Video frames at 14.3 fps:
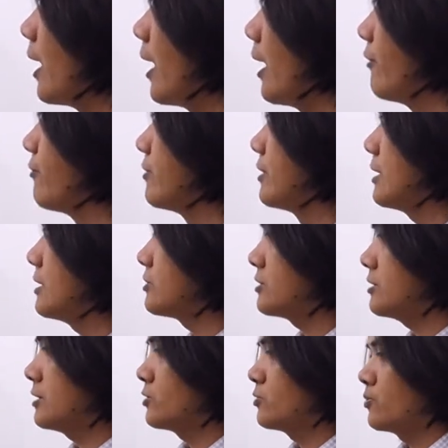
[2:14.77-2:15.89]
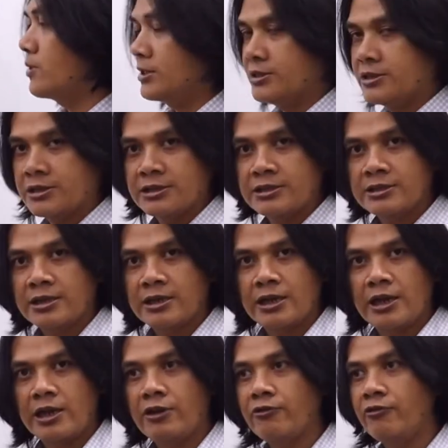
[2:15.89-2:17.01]
have a natural question.
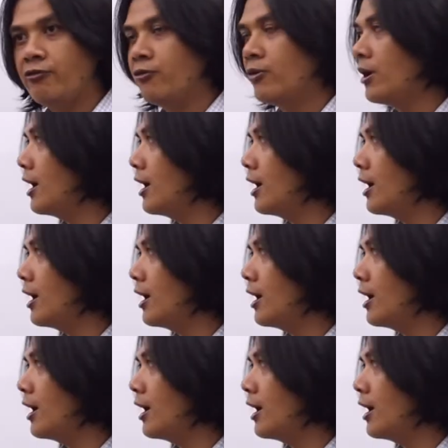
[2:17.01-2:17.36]
If we